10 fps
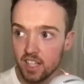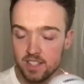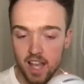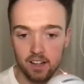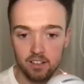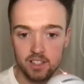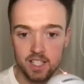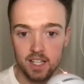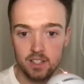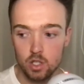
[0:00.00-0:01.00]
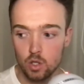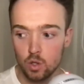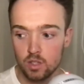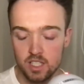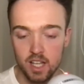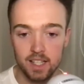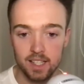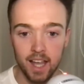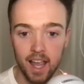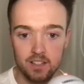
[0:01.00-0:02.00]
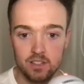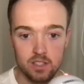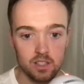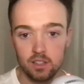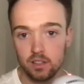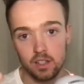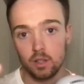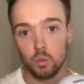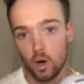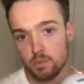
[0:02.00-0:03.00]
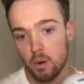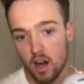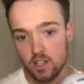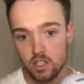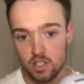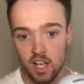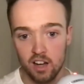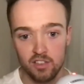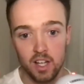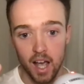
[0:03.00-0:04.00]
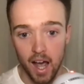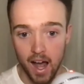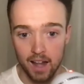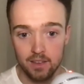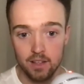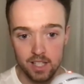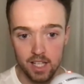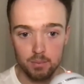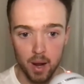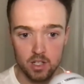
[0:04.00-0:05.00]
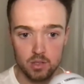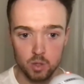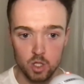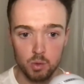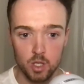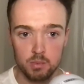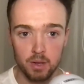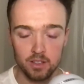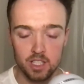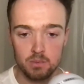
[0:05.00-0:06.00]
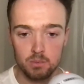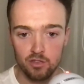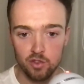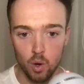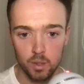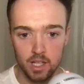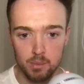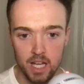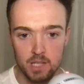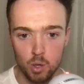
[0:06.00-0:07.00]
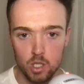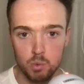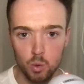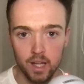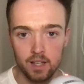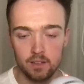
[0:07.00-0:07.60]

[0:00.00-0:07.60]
integrity to decide against the worst parts of yourself and take personal responsibility to move forward in the best possible way.